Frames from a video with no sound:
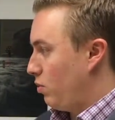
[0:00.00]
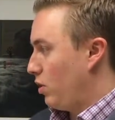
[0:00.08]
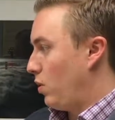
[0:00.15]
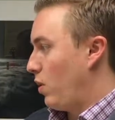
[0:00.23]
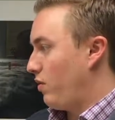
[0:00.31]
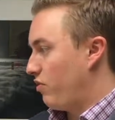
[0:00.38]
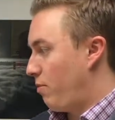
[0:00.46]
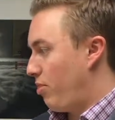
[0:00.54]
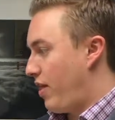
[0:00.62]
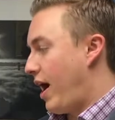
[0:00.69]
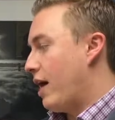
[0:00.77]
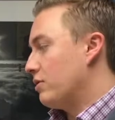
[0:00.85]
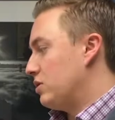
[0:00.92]
We're going from
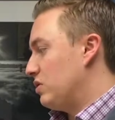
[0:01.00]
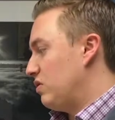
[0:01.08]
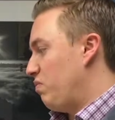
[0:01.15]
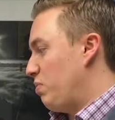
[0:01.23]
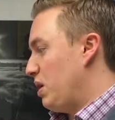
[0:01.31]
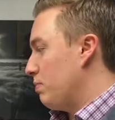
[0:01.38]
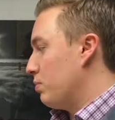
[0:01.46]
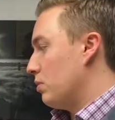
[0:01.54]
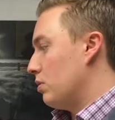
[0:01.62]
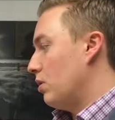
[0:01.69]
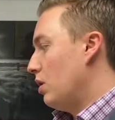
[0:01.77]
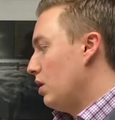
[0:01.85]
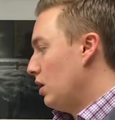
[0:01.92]
thousands of
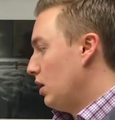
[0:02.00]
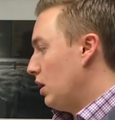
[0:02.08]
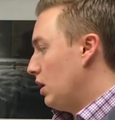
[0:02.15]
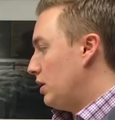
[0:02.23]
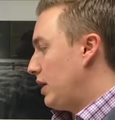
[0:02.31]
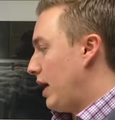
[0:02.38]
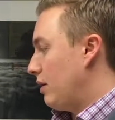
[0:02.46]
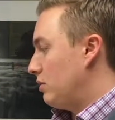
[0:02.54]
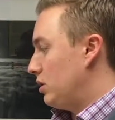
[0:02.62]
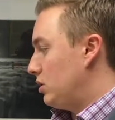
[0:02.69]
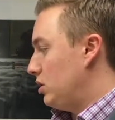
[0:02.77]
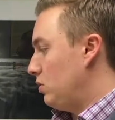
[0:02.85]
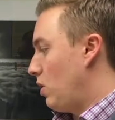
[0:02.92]
people down
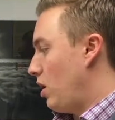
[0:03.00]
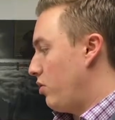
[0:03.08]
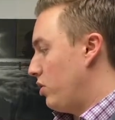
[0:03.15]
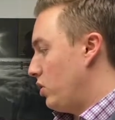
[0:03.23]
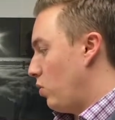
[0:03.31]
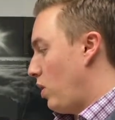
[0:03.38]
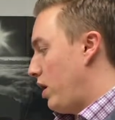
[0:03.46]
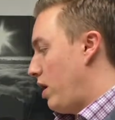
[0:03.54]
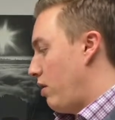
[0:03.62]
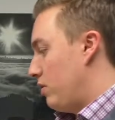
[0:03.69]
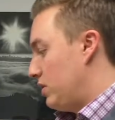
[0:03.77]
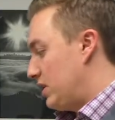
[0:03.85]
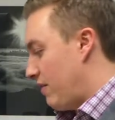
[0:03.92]
to 200 to
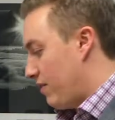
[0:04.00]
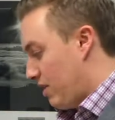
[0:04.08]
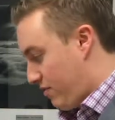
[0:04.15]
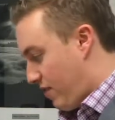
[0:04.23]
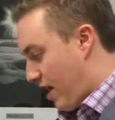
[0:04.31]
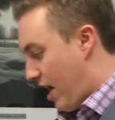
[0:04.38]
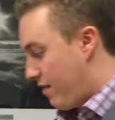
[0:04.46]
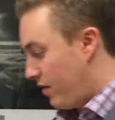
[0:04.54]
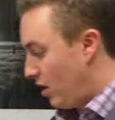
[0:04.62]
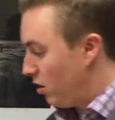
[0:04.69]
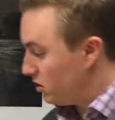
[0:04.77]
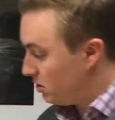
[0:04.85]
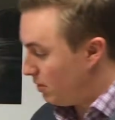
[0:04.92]
100 to 75, and
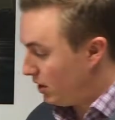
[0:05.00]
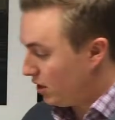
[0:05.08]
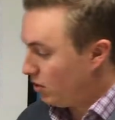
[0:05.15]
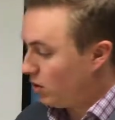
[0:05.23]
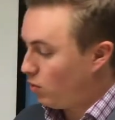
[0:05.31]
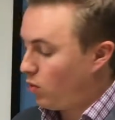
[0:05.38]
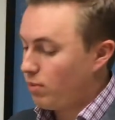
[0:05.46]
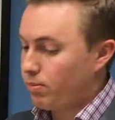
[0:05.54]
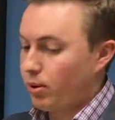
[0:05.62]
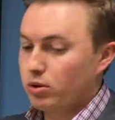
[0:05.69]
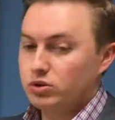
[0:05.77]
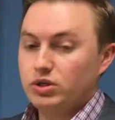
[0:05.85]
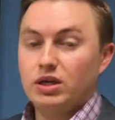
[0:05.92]
ultimately only one
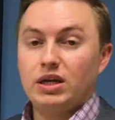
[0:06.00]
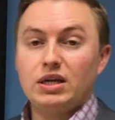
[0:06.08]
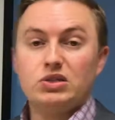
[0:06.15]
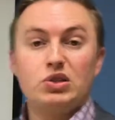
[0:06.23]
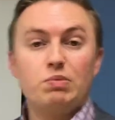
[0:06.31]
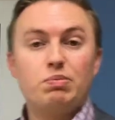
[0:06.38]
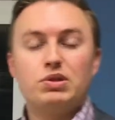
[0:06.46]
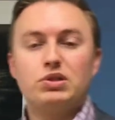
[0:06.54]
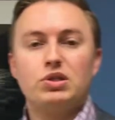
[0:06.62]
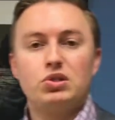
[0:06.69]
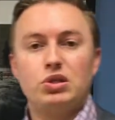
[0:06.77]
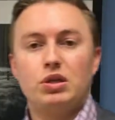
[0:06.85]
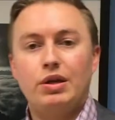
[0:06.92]
person gets the
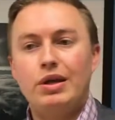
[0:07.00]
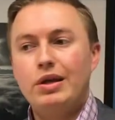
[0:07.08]
position.